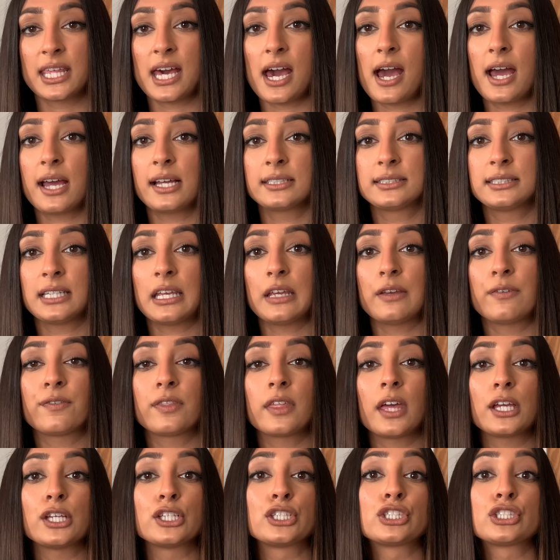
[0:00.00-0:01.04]
that if
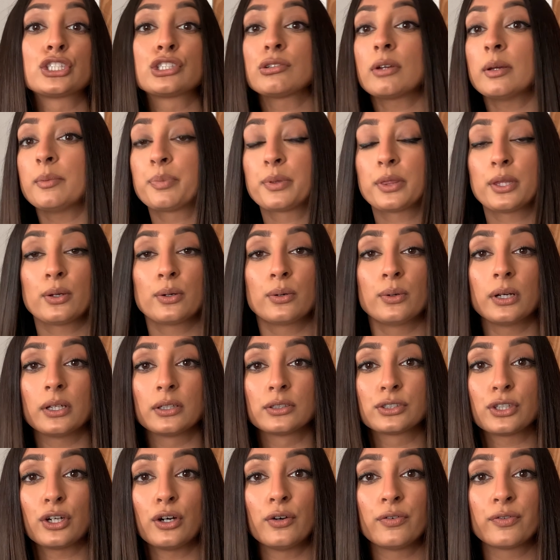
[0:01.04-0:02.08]
they strip the
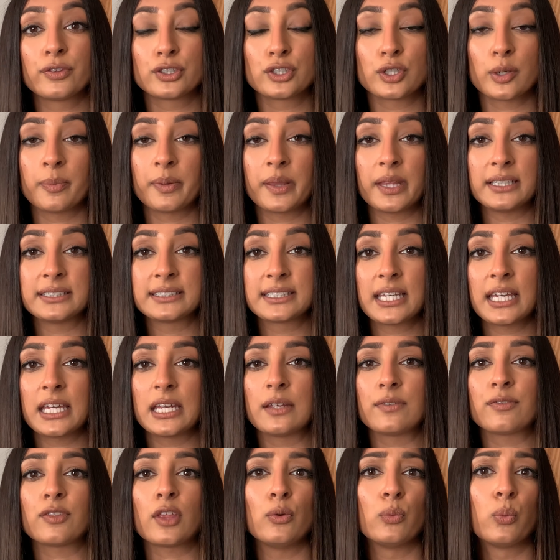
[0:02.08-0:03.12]
oils off the top of their skin,
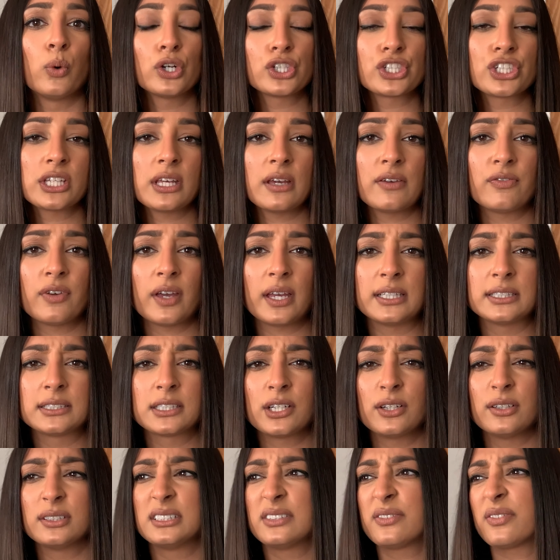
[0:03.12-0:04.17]
if they wash their face
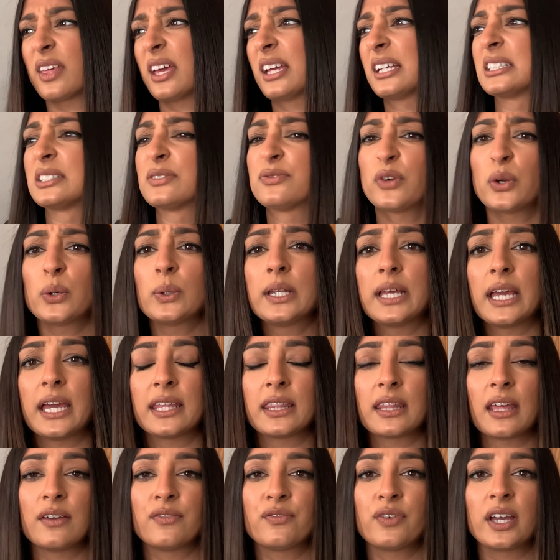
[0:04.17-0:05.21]
loads, if they
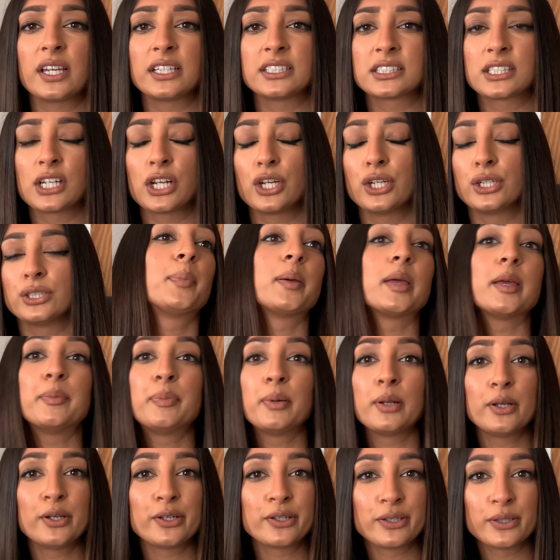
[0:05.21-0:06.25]
exfoliate their face loads,
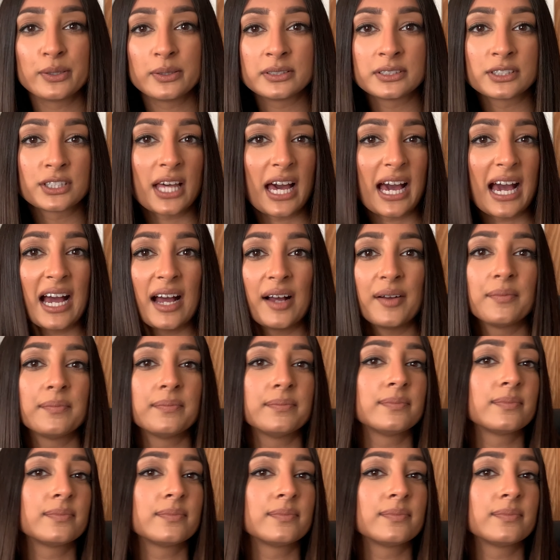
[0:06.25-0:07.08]
people who use that